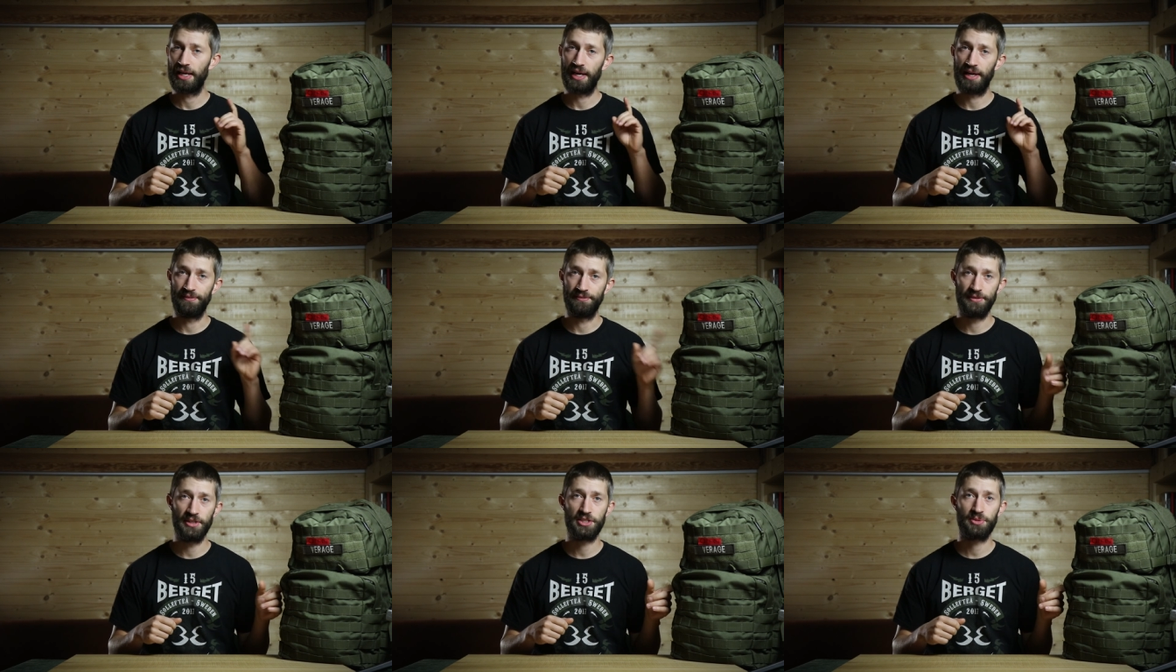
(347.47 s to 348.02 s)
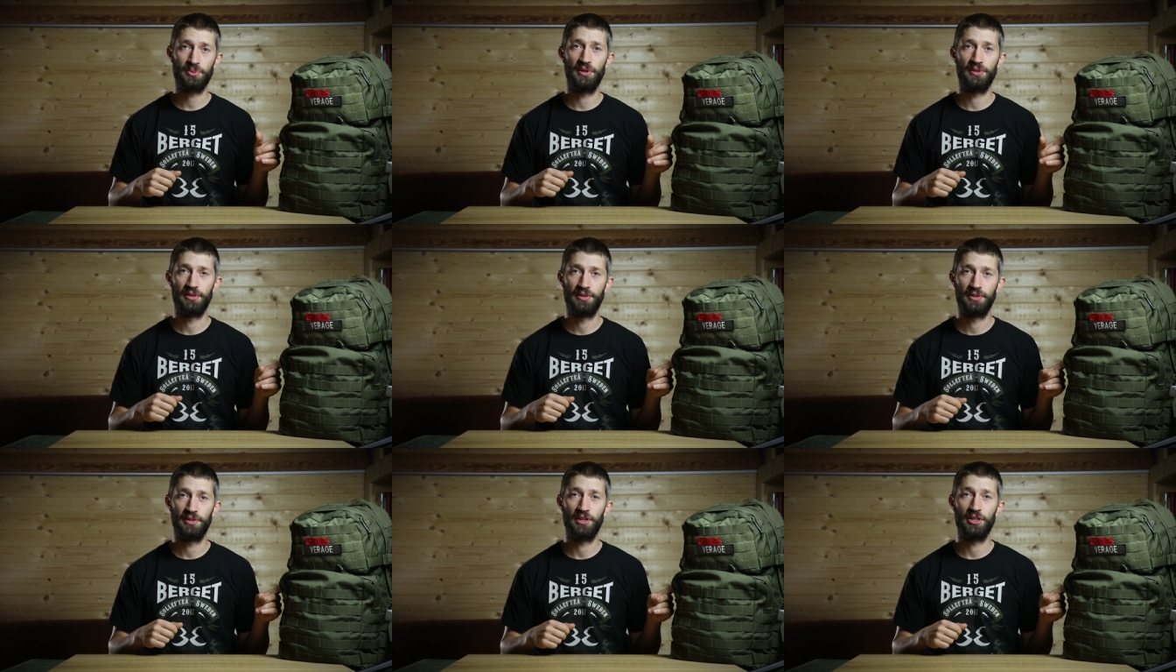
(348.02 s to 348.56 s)
And this
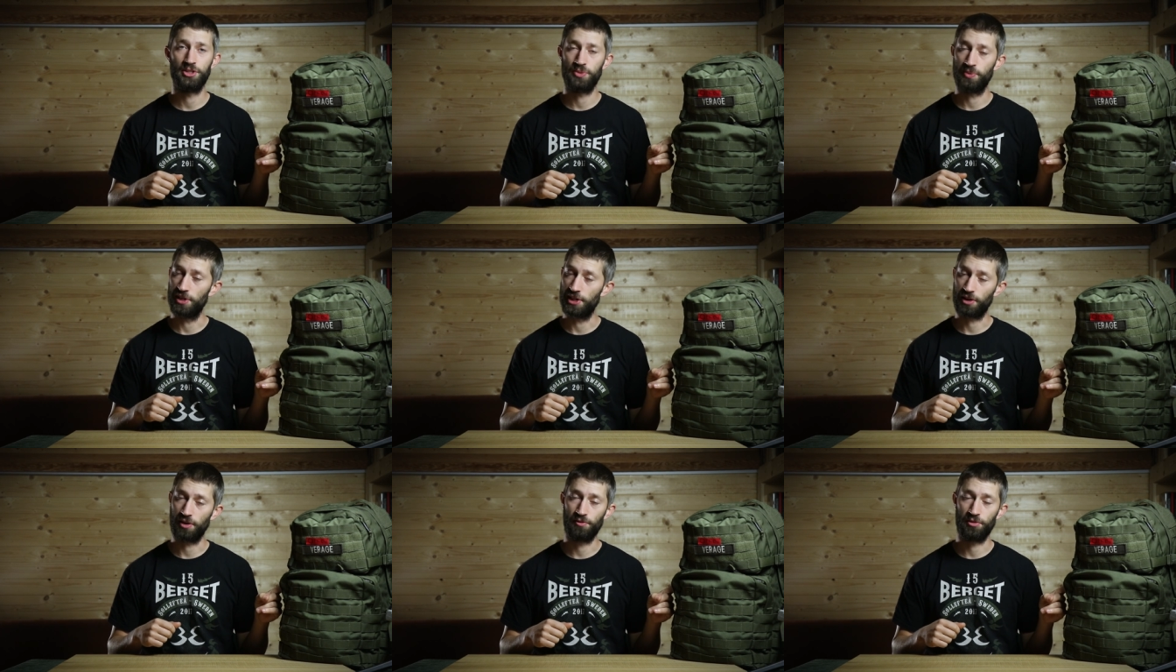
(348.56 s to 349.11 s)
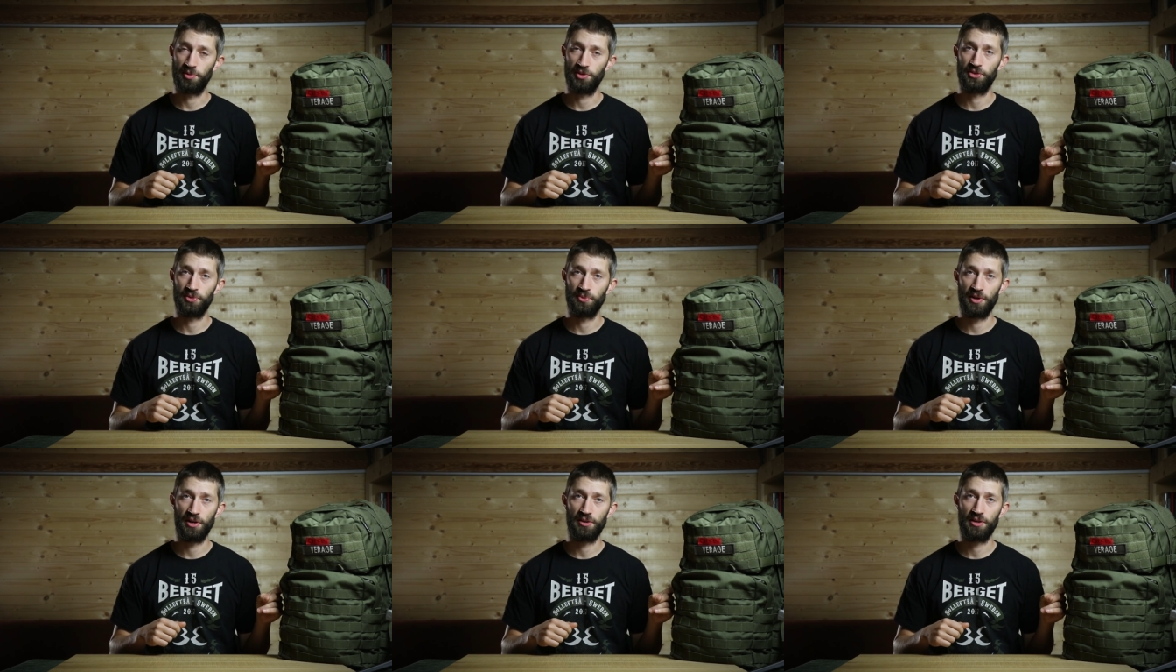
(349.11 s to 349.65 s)
one is really comfortable
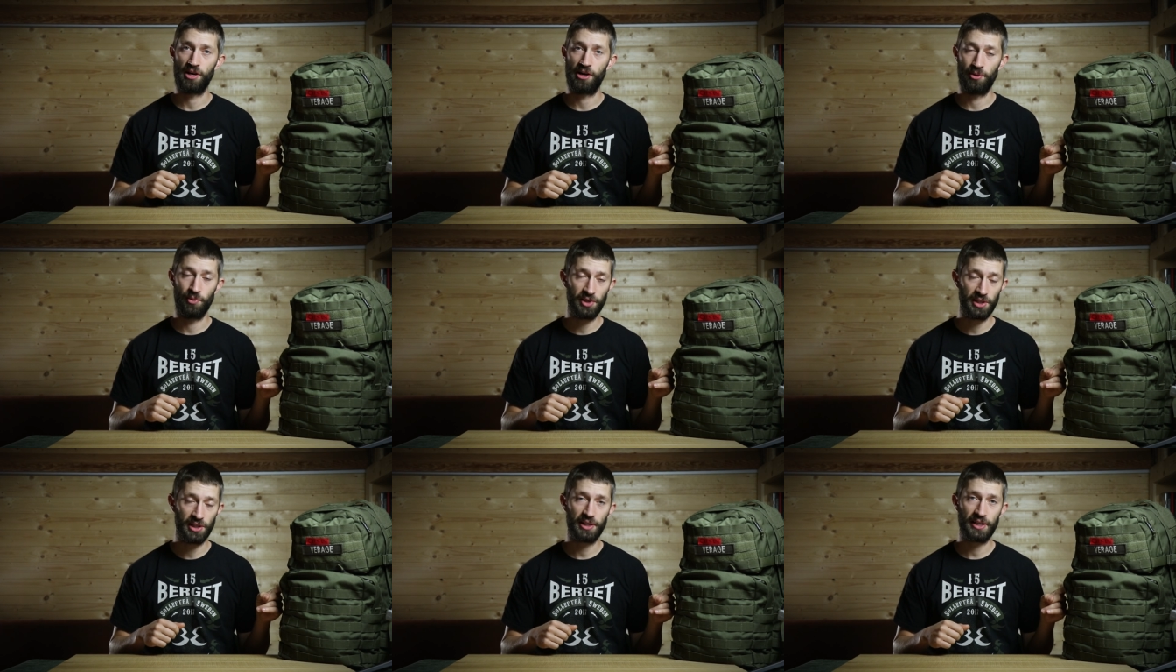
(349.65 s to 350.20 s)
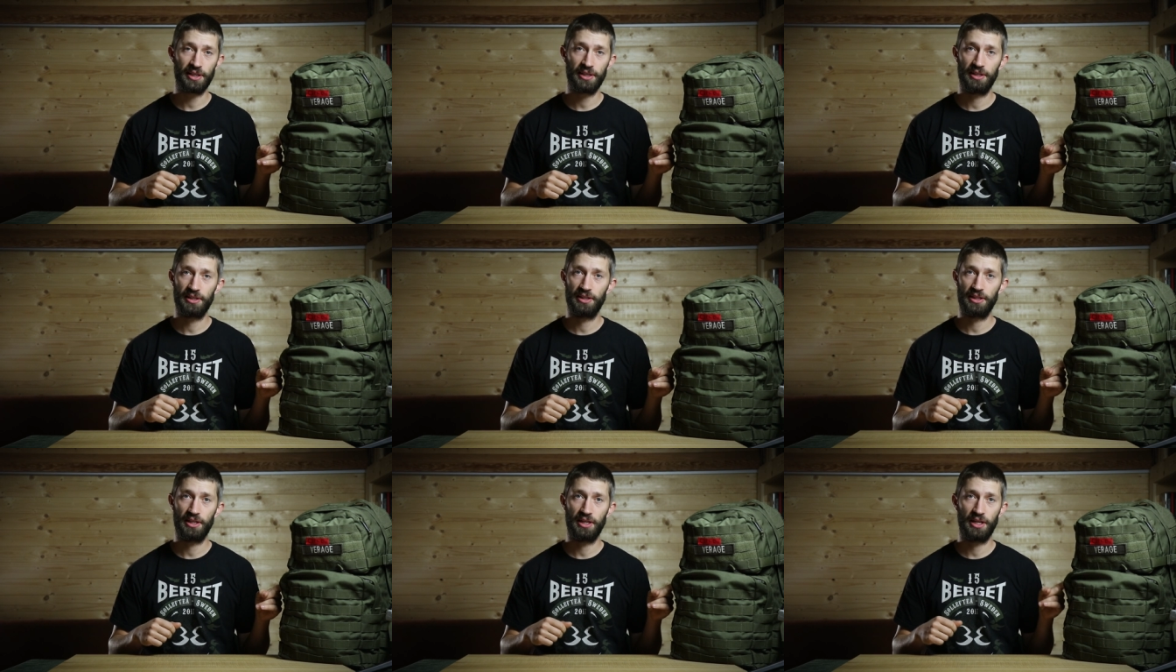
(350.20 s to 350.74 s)
to wear. I really like
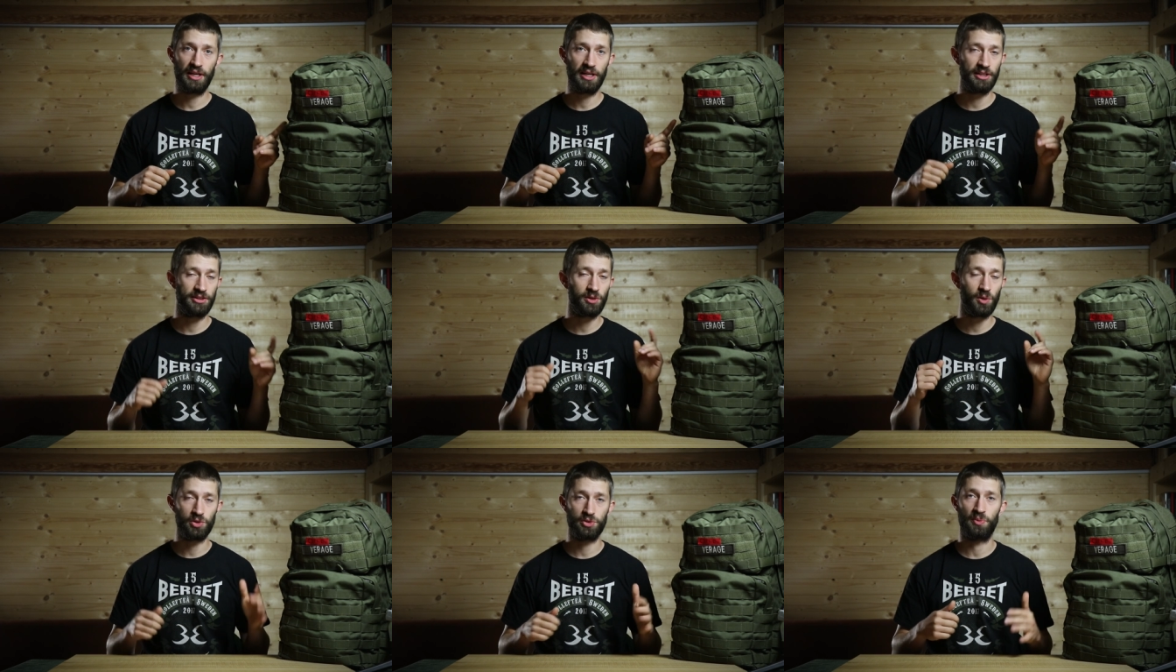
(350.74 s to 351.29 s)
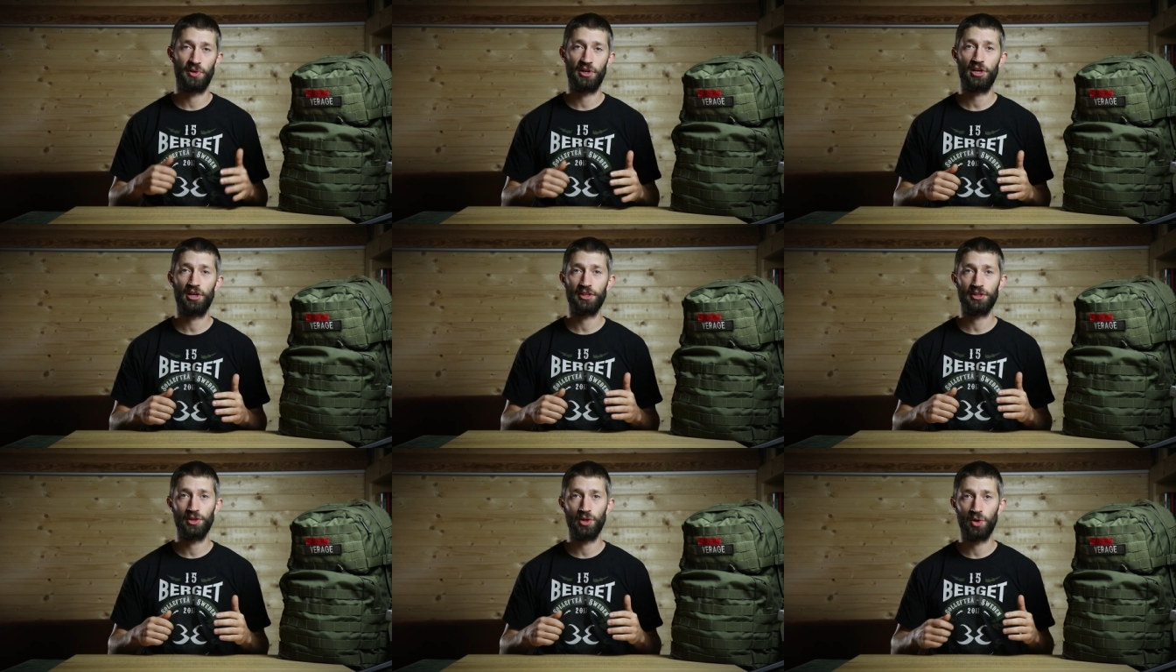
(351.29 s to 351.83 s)
it it goes where
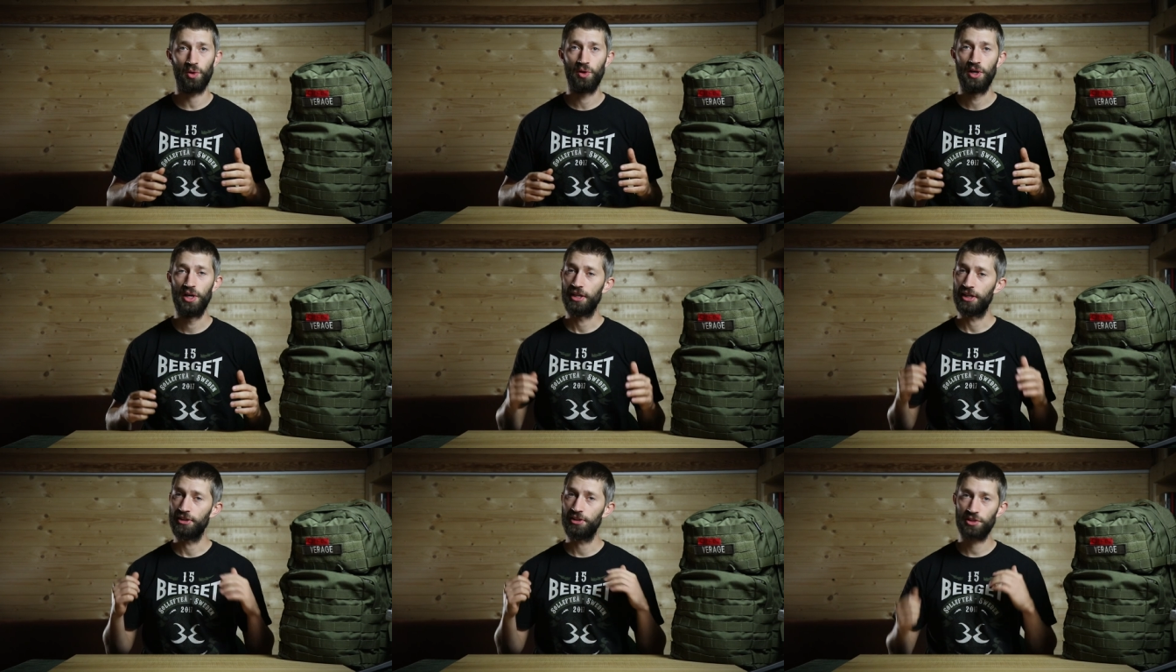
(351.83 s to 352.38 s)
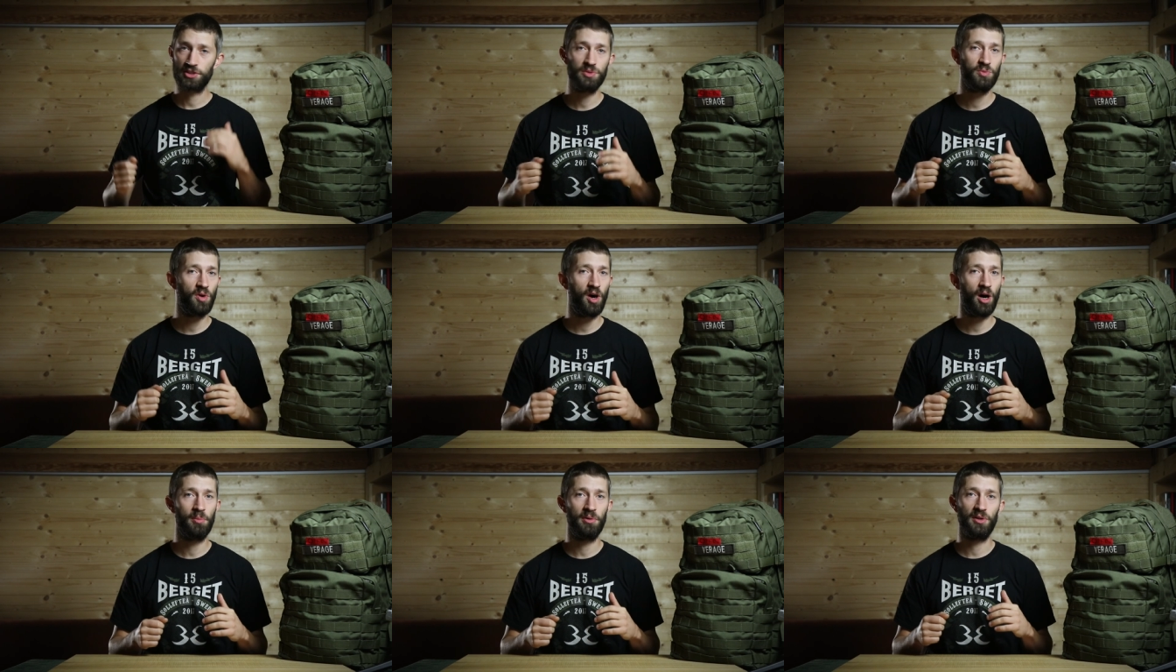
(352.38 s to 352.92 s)
I go, it doesn't
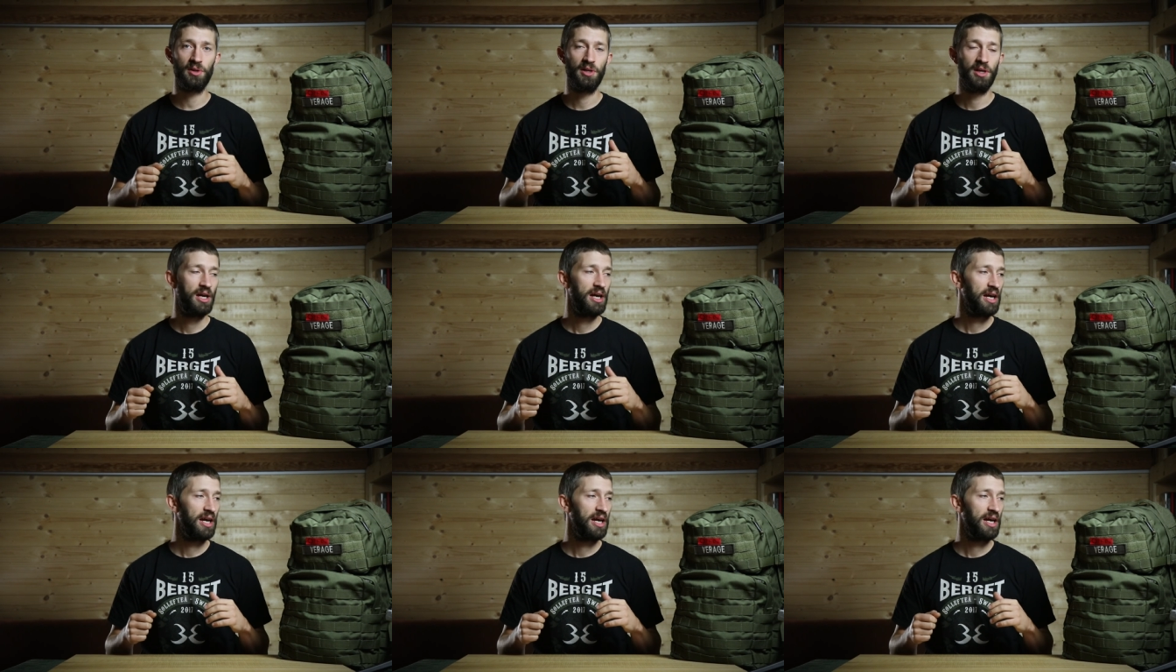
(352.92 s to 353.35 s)
wobble.